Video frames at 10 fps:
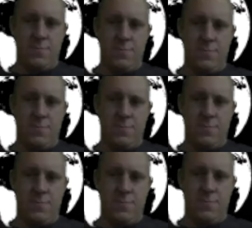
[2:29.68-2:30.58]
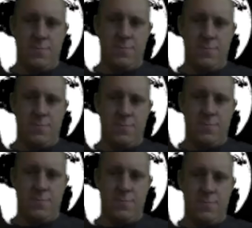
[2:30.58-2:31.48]

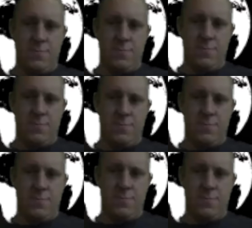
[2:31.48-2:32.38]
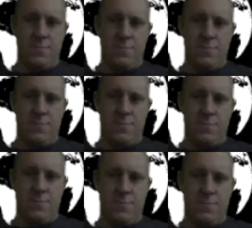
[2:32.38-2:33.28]

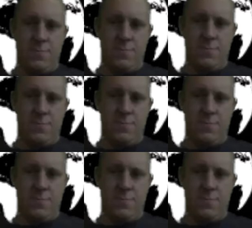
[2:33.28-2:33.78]
(not speaking)